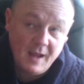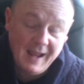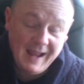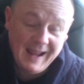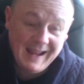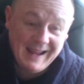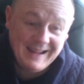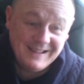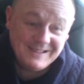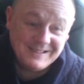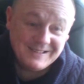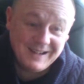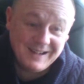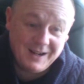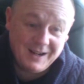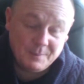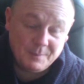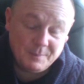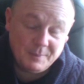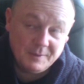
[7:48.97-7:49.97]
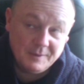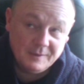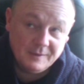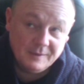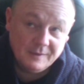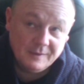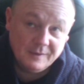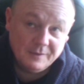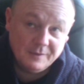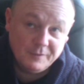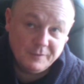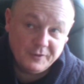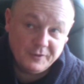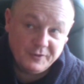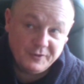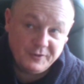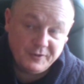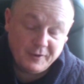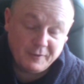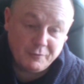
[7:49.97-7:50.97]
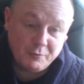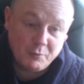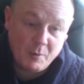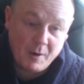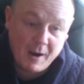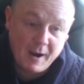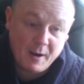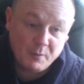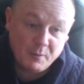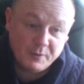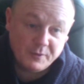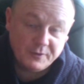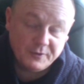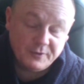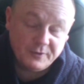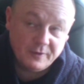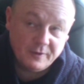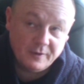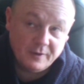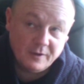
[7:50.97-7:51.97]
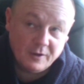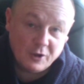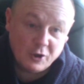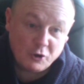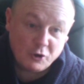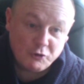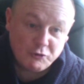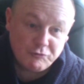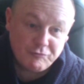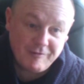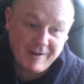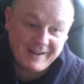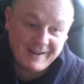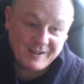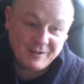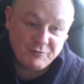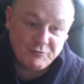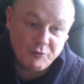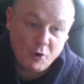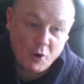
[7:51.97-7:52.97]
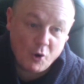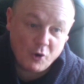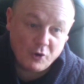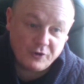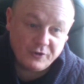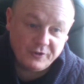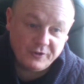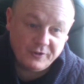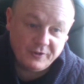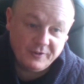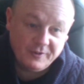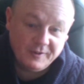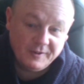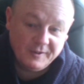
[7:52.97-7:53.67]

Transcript: heat up for several hours granite rocks.